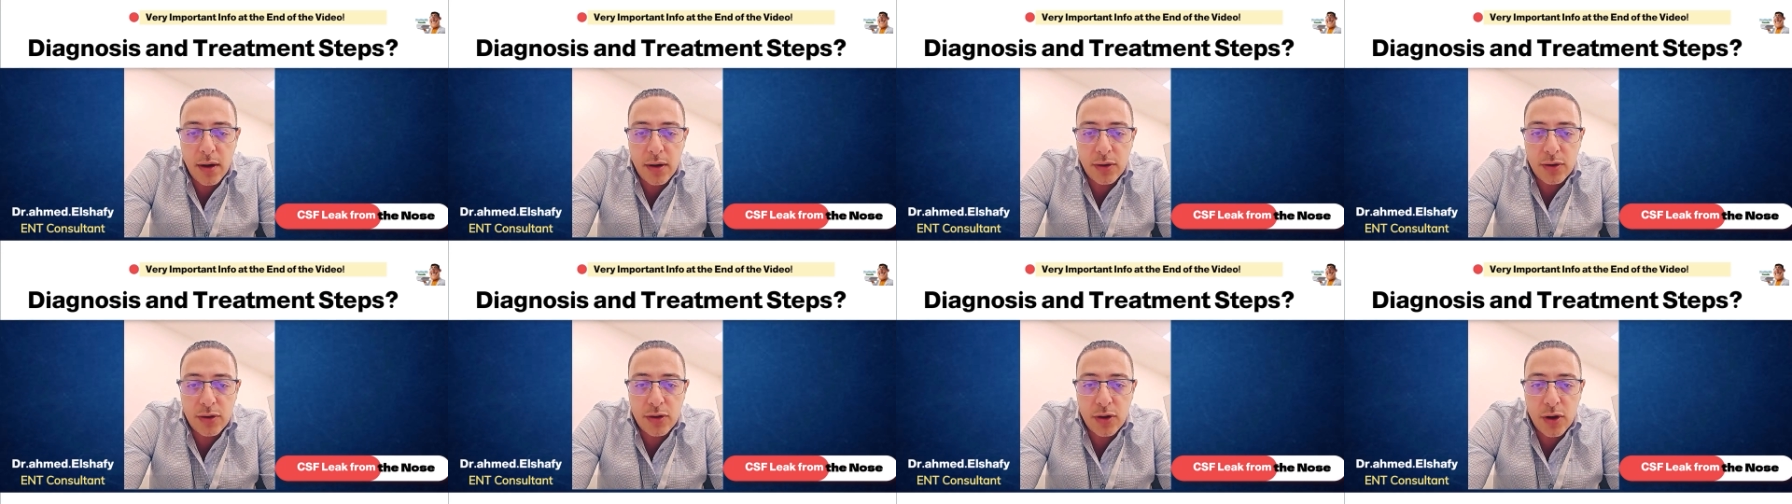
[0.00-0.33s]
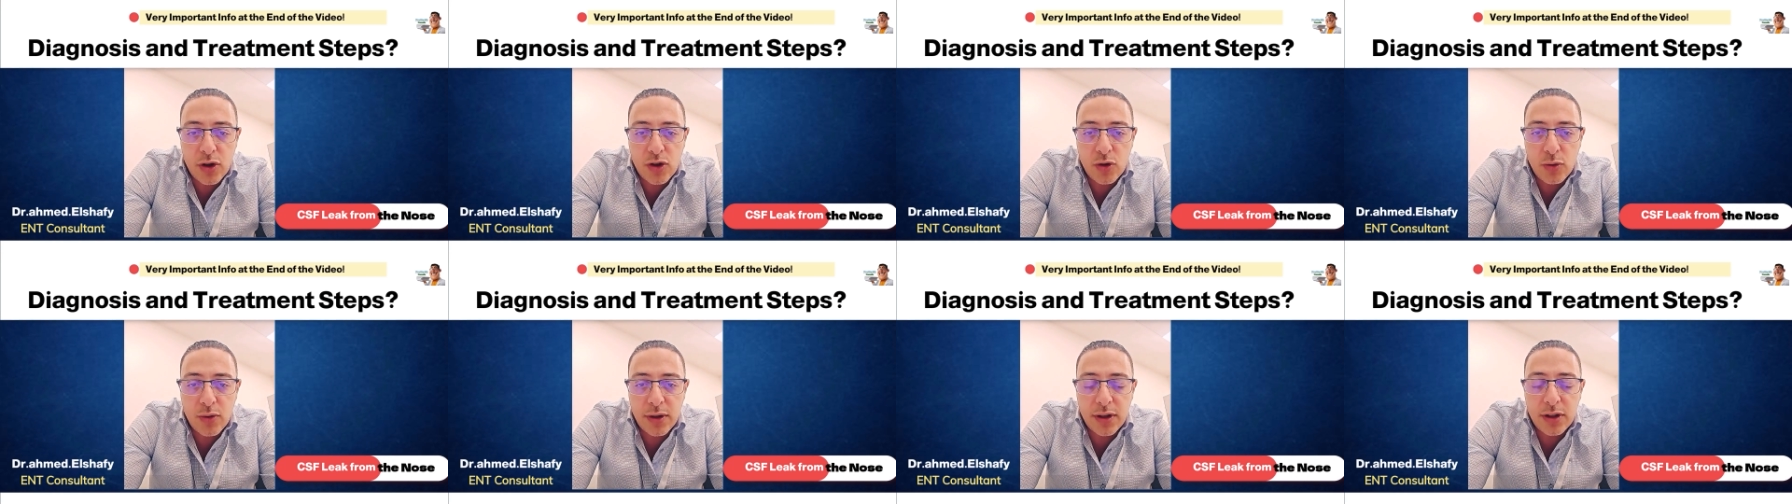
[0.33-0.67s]

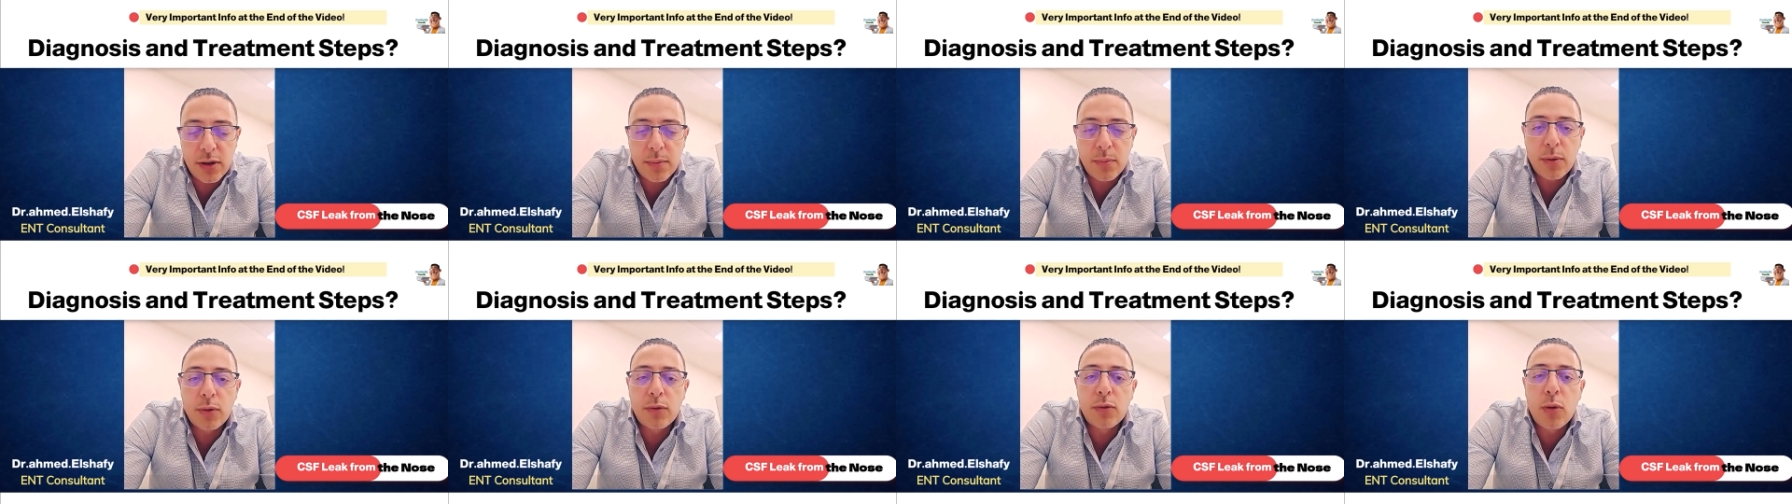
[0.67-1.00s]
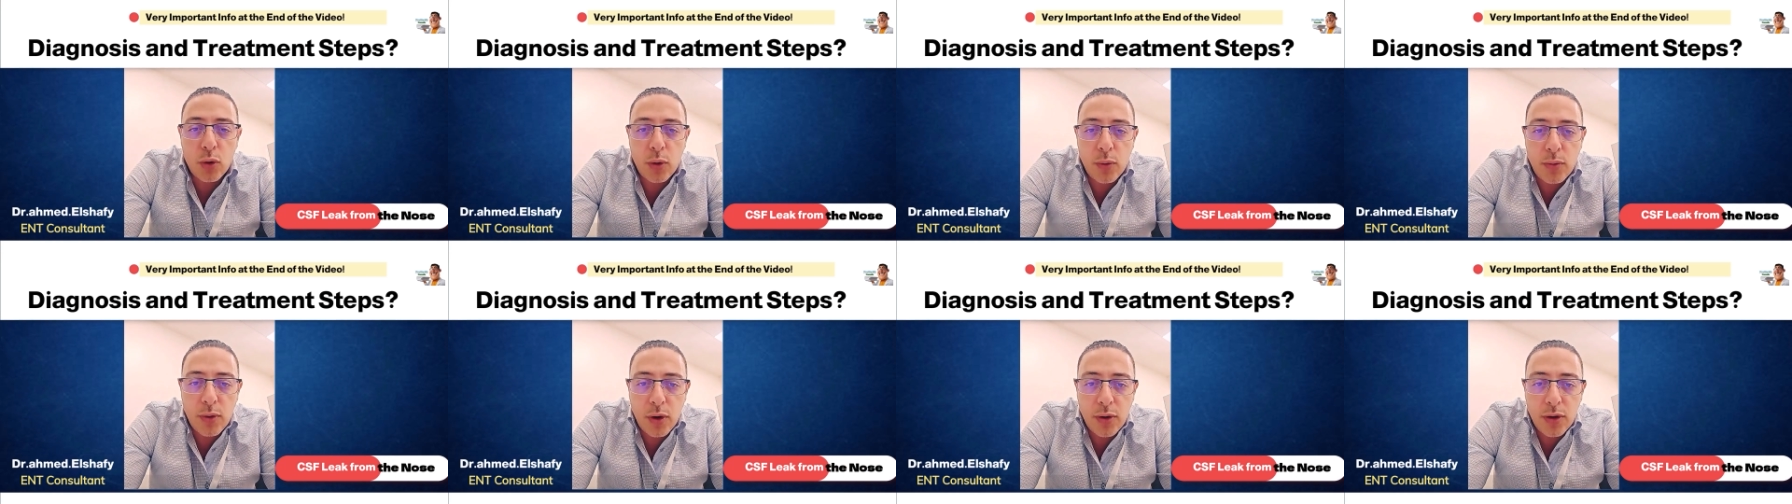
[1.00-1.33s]
surgeries are
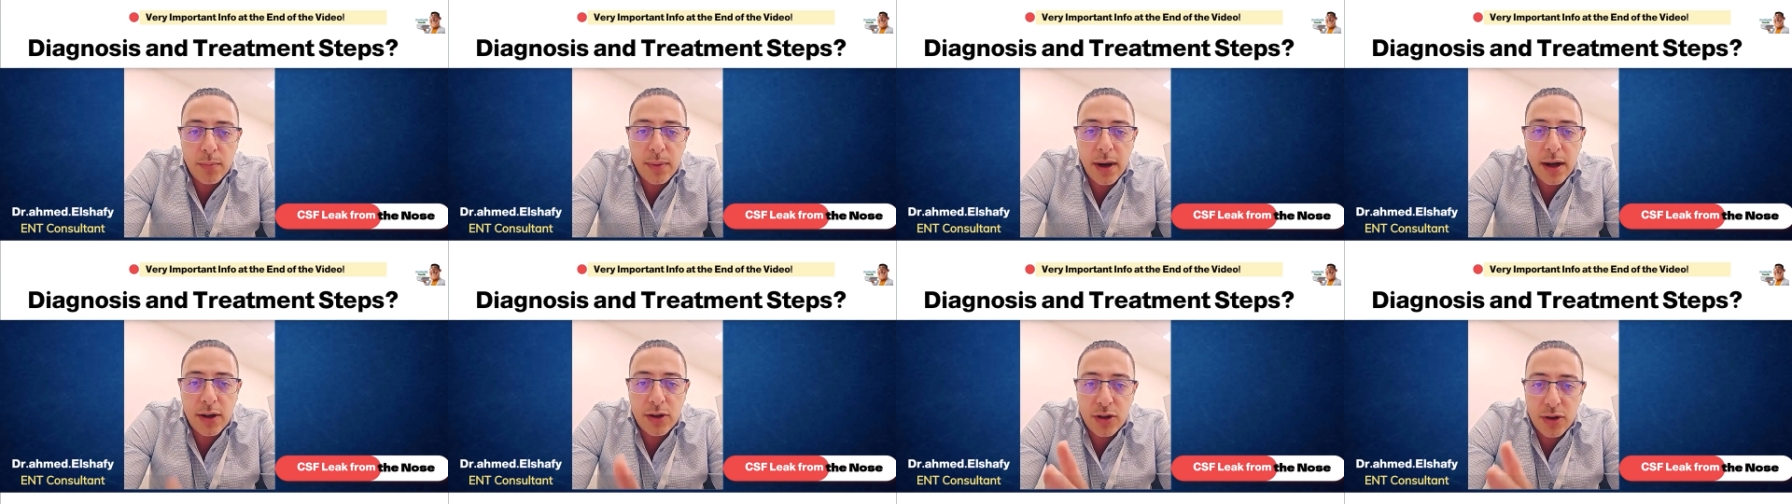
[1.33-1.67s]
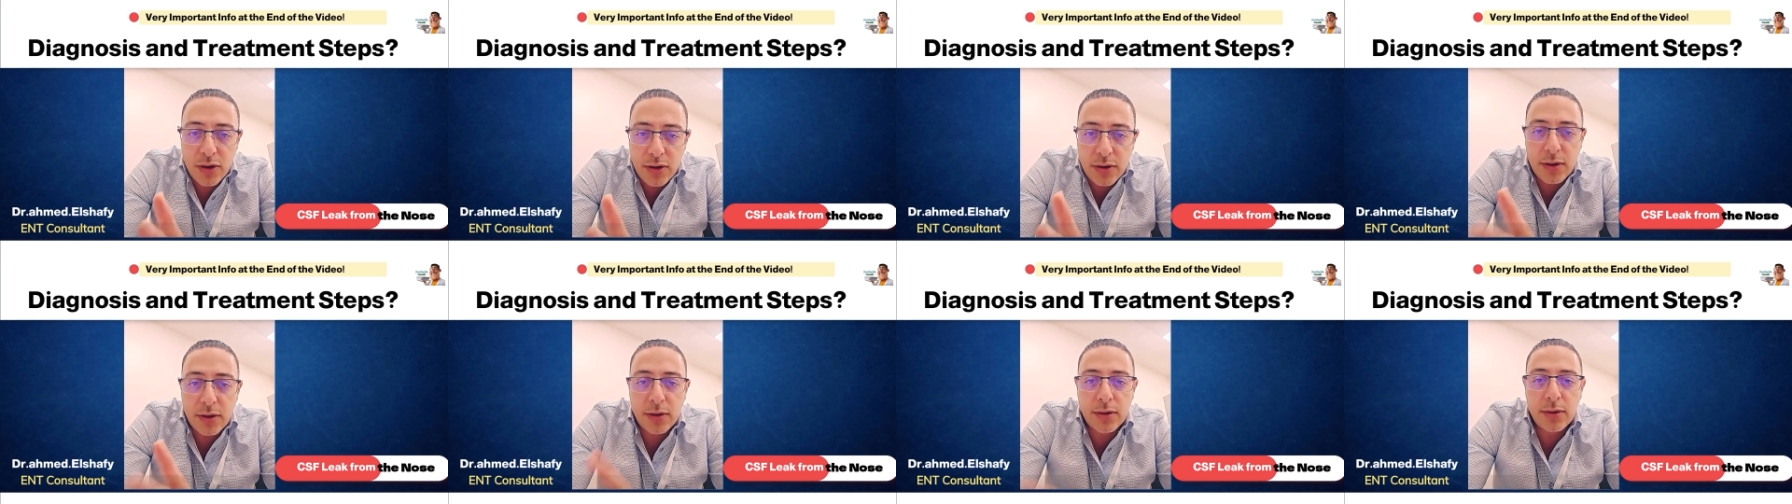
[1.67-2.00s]
performed on the
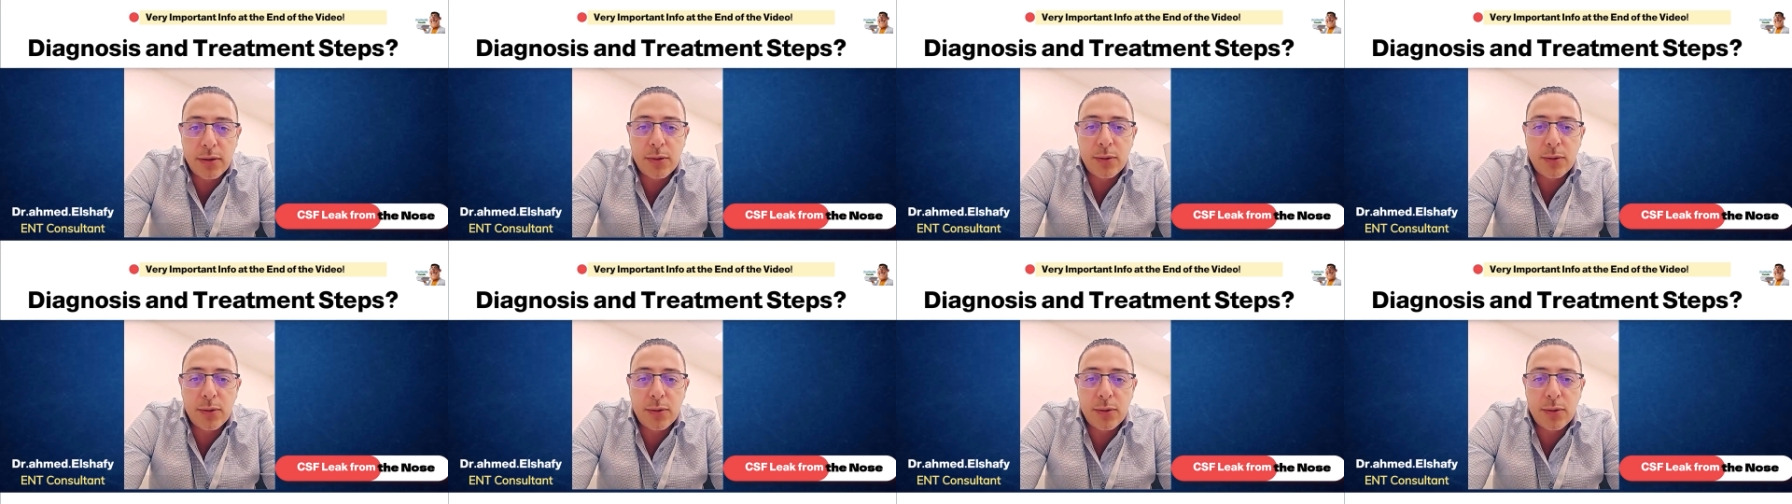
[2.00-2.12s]
patient.